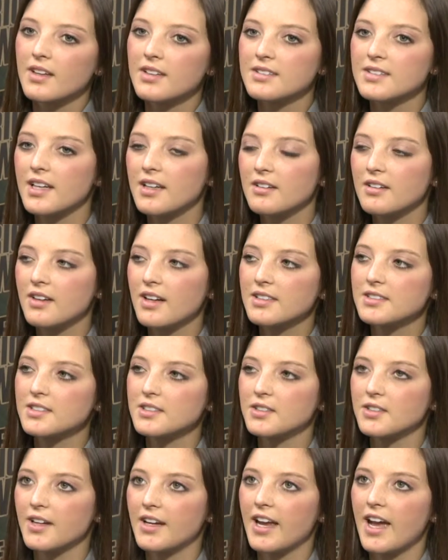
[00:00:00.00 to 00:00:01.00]
Taylor has a
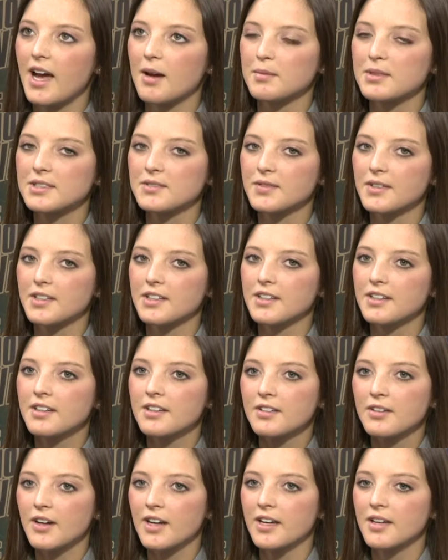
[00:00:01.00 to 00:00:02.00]
great atmosphere,
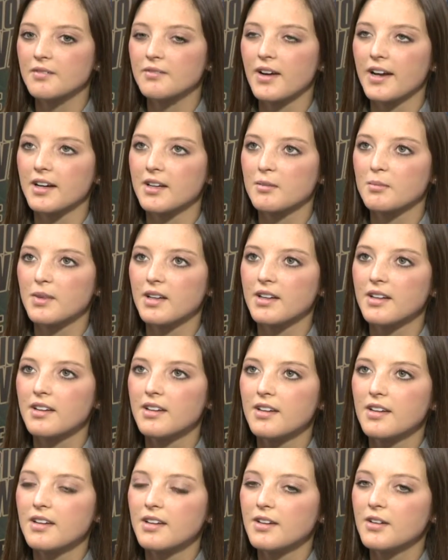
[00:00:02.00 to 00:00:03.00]
great environment,
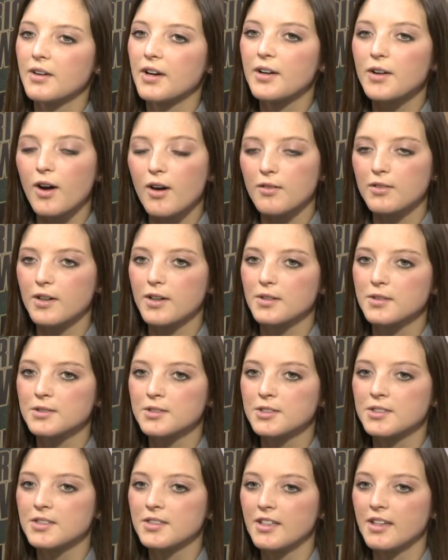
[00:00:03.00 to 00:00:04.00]
great golf
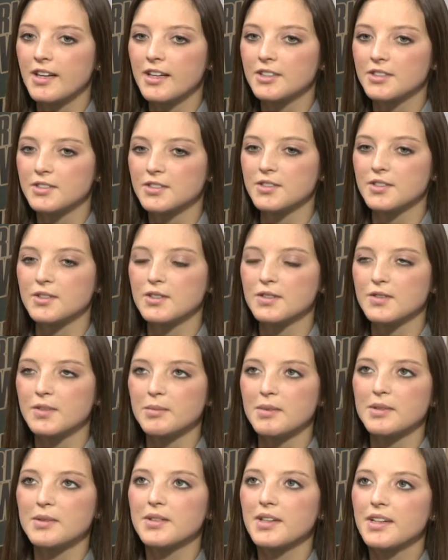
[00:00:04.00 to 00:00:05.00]
coach, and I just knew it was for
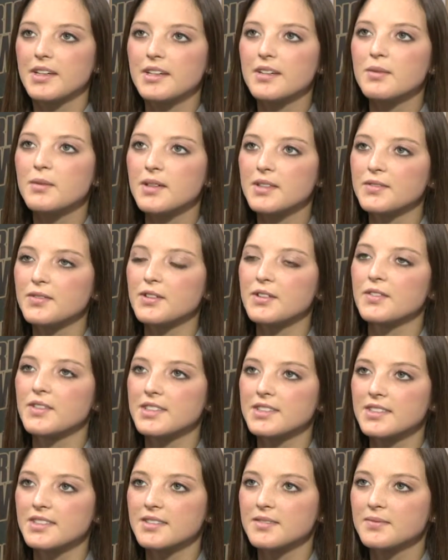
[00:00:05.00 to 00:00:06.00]
me when I went for a
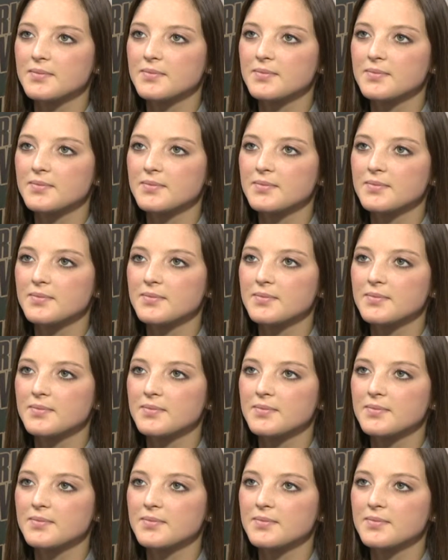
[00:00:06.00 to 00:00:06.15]
visit.